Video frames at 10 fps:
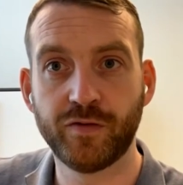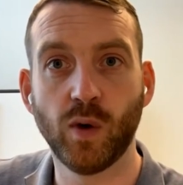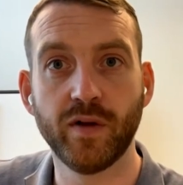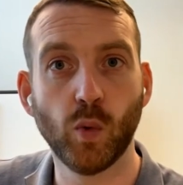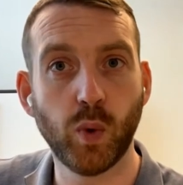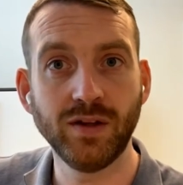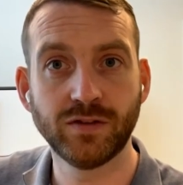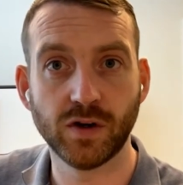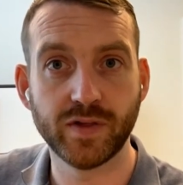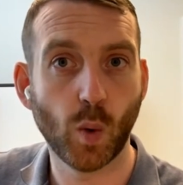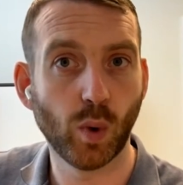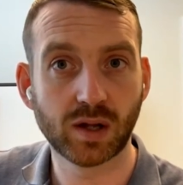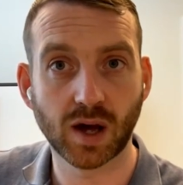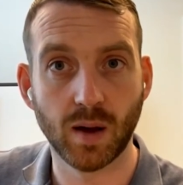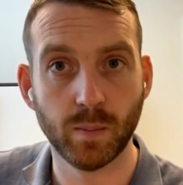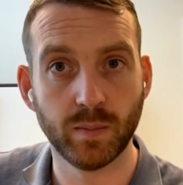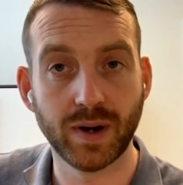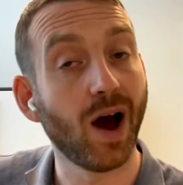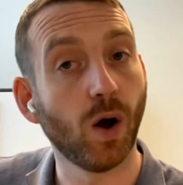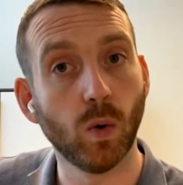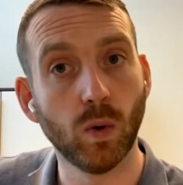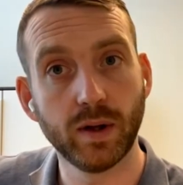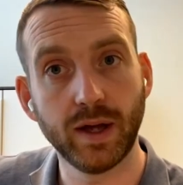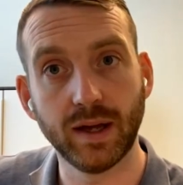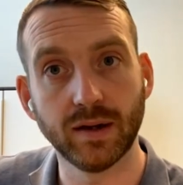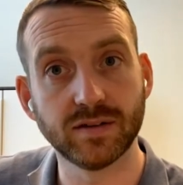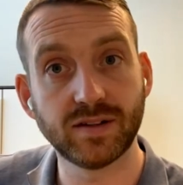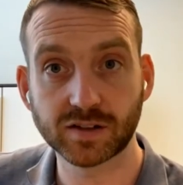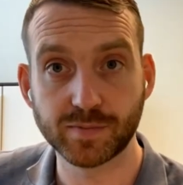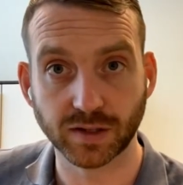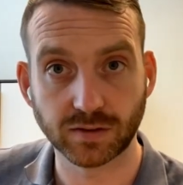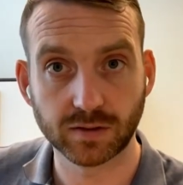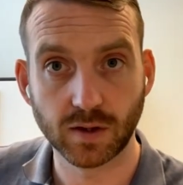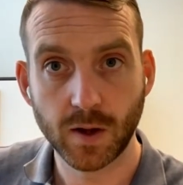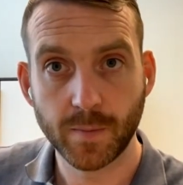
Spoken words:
for the winter that will come now in 6 months,